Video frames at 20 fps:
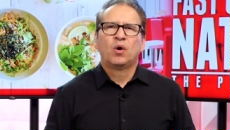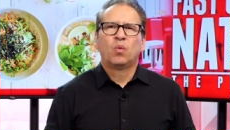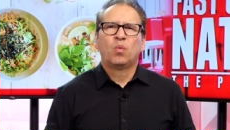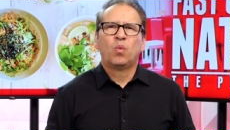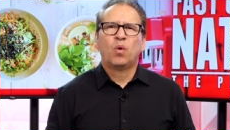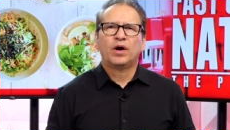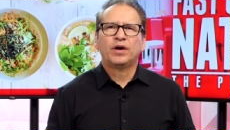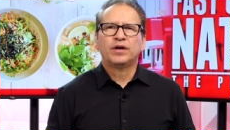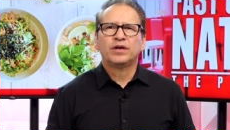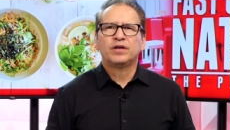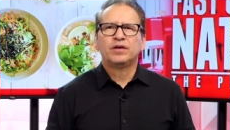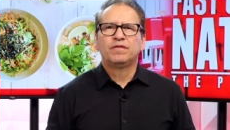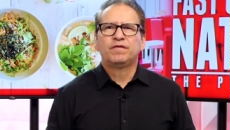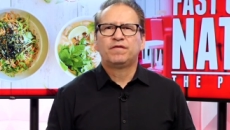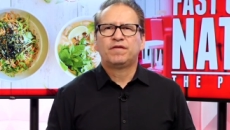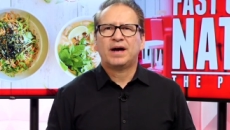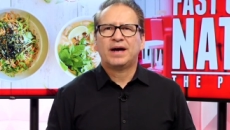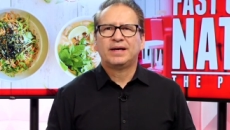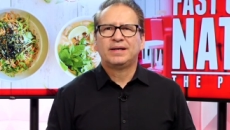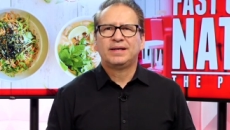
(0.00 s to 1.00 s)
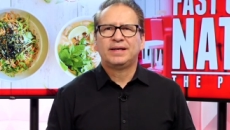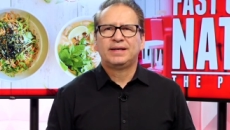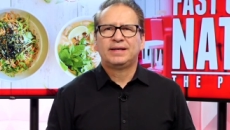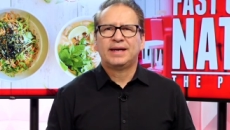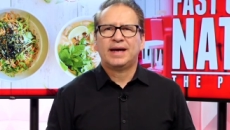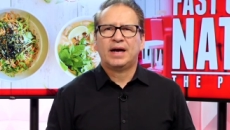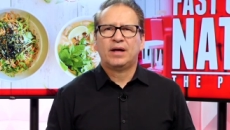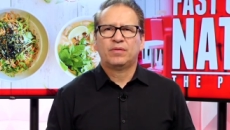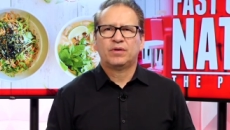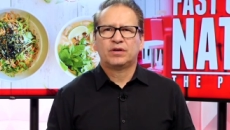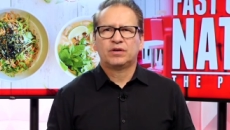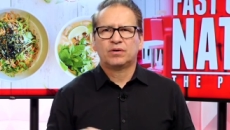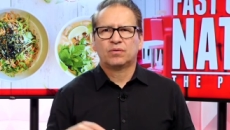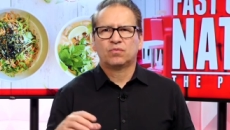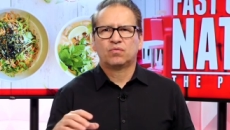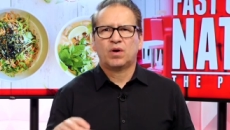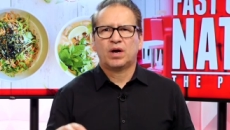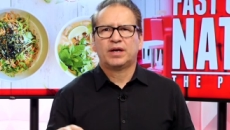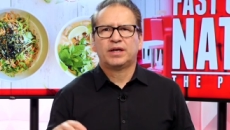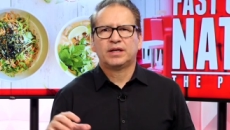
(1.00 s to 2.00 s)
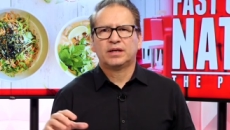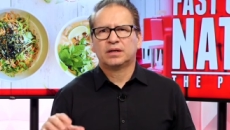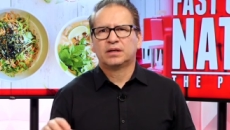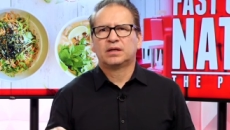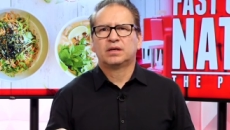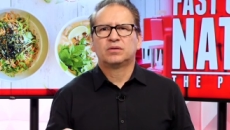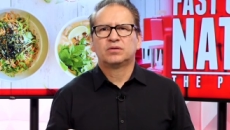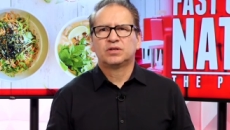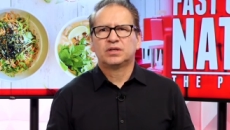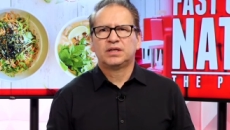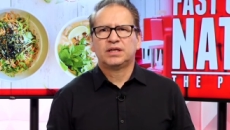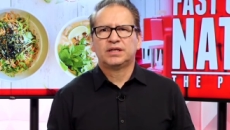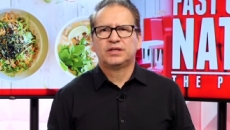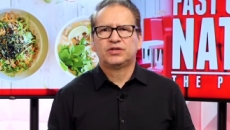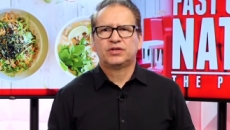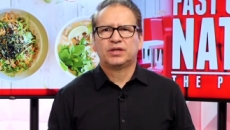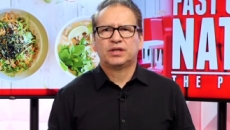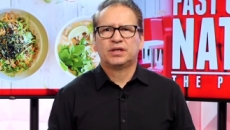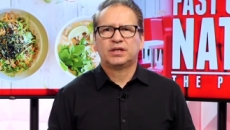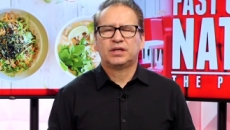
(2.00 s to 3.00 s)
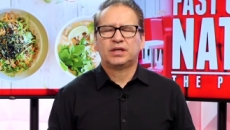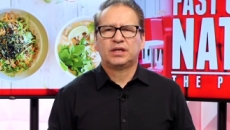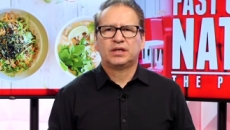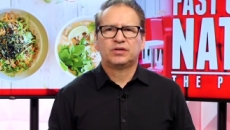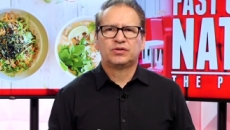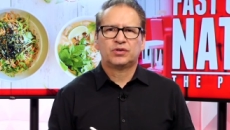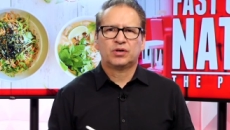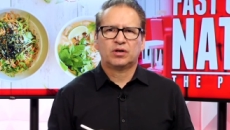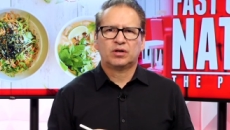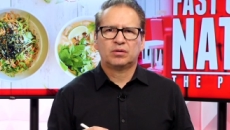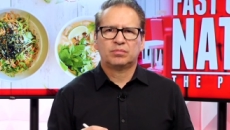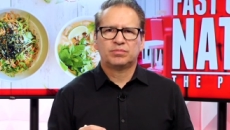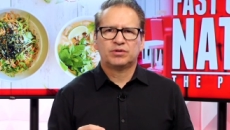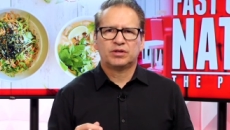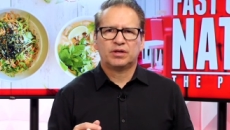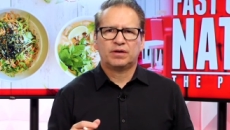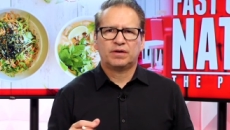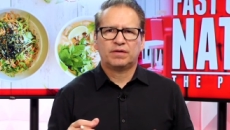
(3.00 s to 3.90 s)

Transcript: What are you finding now that you're running a ghost kitchen in terms